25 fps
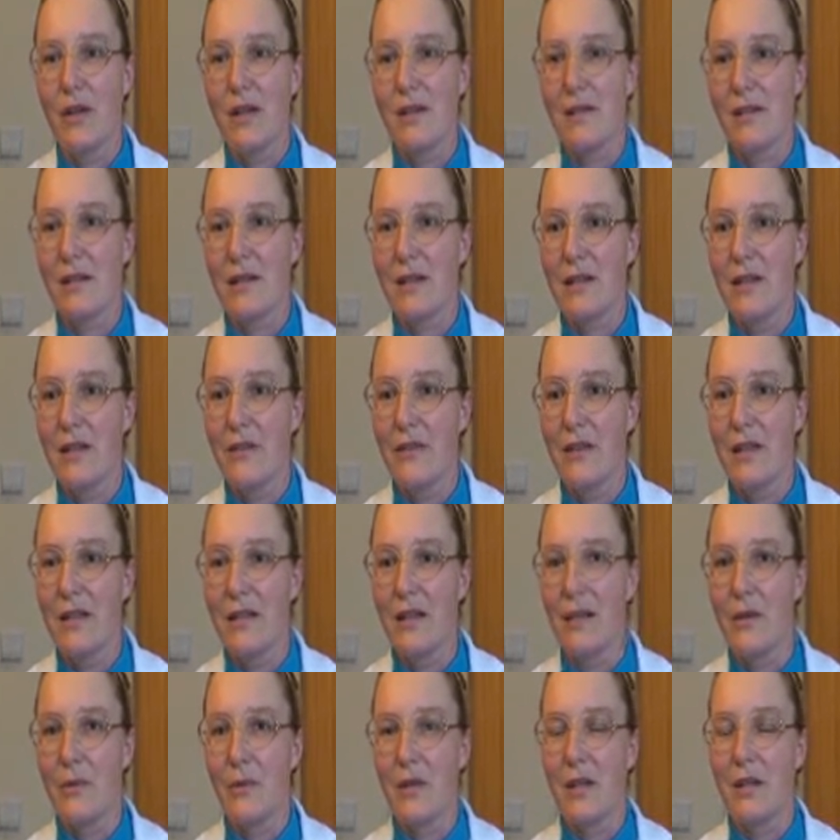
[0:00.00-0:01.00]
activity
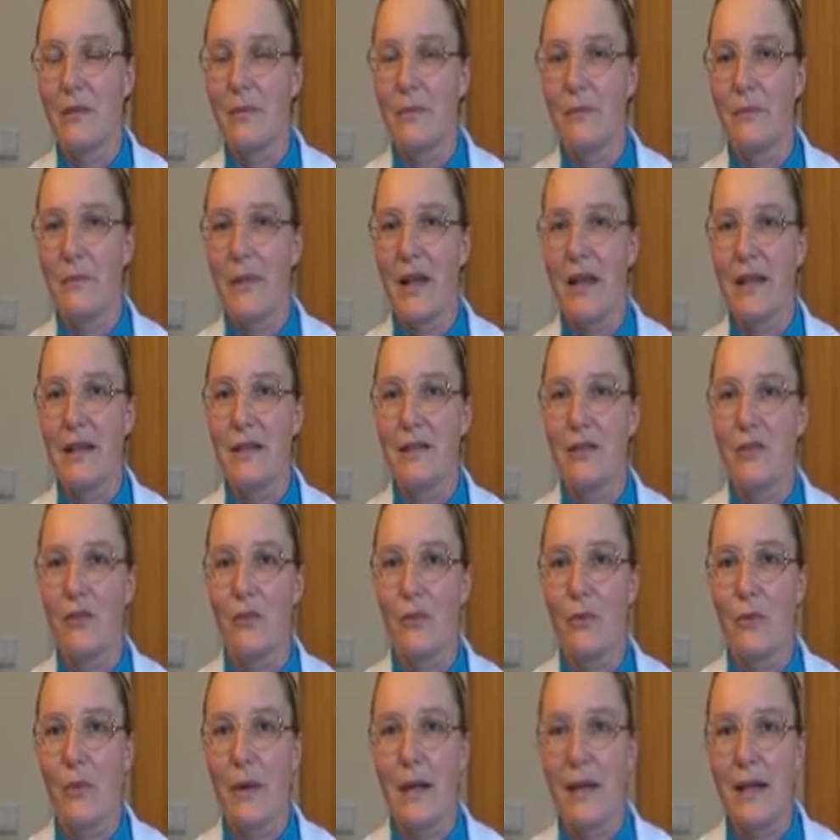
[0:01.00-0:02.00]
with plenty of
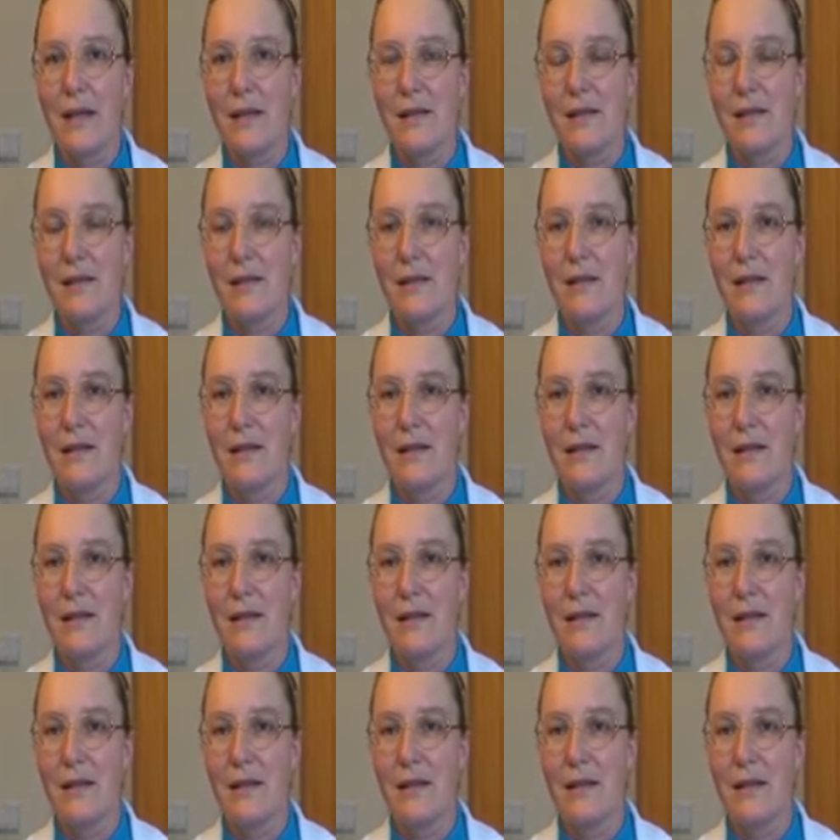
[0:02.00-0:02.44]
waste.